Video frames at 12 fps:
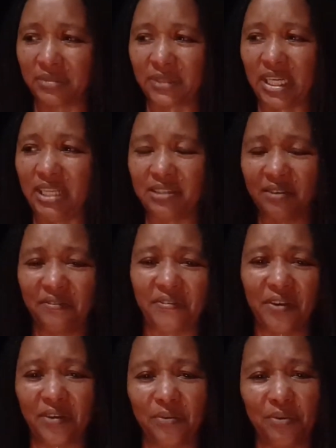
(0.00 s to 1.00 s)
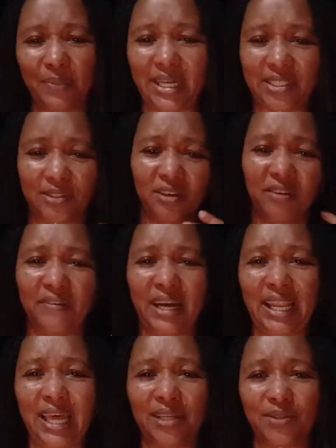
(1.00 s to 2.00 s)
interfering with my stuff. I
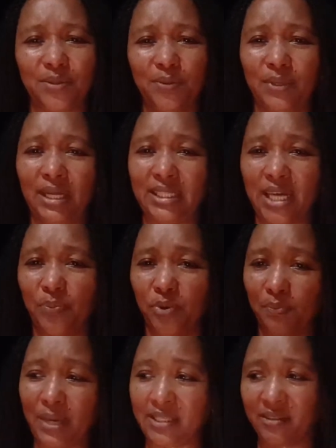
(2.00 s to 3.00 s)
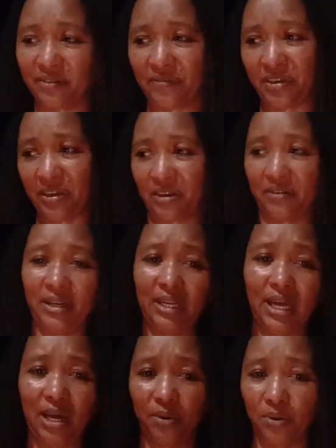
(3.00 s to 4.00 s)
like to know that I put my stuff here and
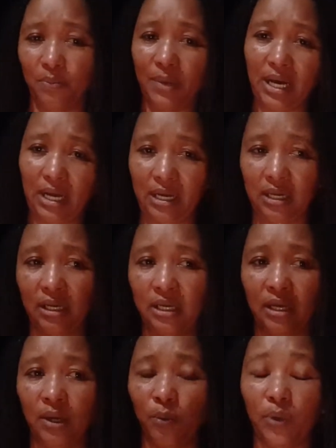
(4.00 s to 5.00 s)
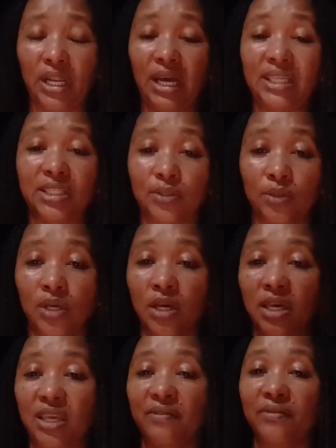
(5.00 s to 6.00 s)
I go back. Whether it's,
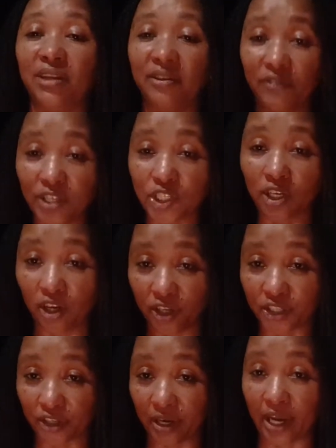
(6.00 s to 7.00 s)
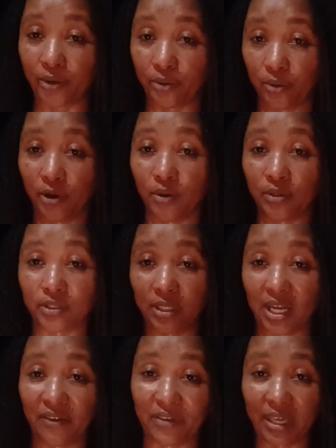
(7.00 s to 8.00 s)
even if it's clutter, I know how to
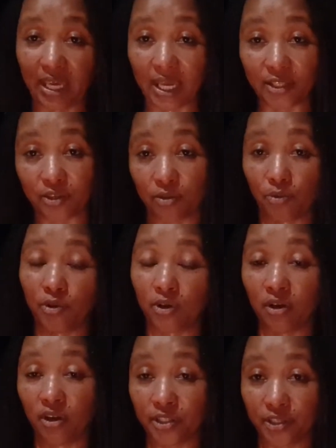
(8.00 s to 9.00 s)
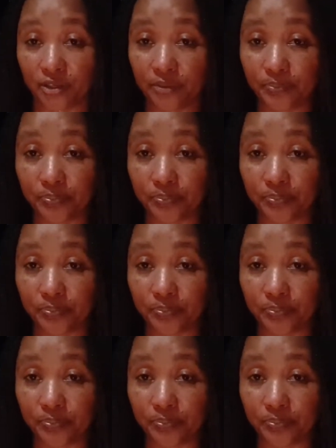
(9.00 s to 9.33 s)
navigate through the clutter.